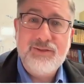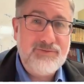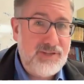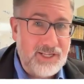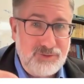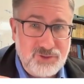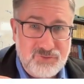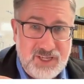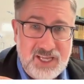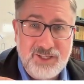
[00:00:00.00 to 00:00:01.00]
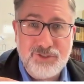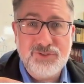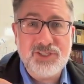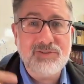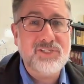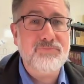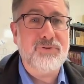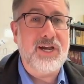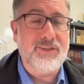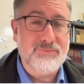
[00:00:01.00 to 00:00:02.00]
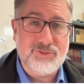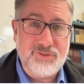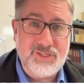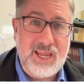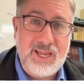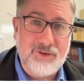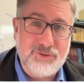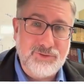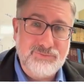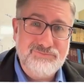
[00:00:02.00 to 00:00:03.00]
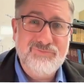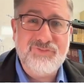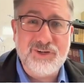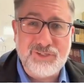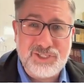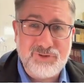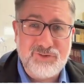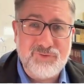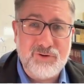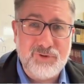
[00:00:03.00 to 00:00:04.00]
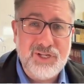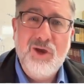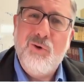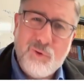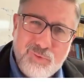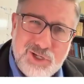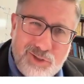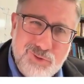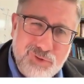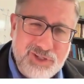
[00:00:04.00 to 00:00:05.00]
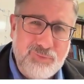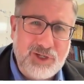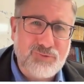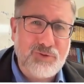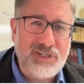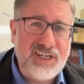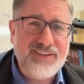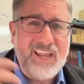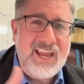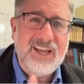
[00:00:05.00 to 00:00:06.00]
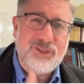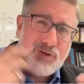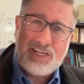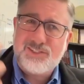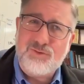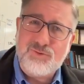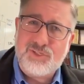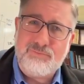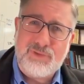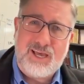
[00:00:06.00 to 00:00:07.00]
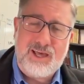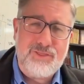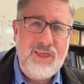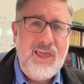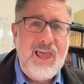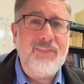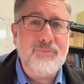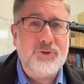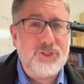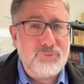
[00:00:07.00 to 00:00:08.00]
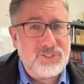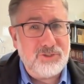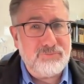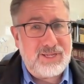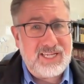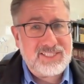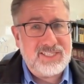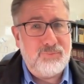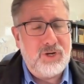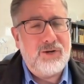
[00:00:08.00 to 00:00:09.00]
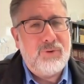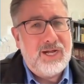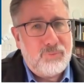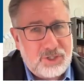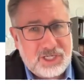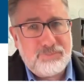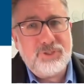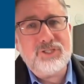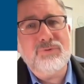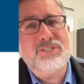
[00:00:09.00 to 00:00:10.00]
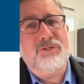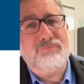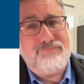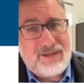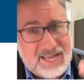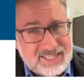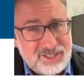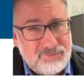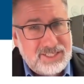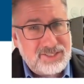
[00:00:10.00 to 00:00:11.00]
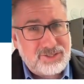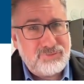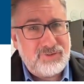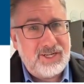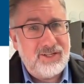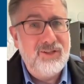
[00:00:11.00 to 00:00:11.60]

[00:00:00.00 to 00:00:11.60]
take those values and supply them to the ALU fairly straightforward. What do we do with them once we're done? The ALU has to do some math and then put the result back somewhere. Well, we're going to put the result back in the register file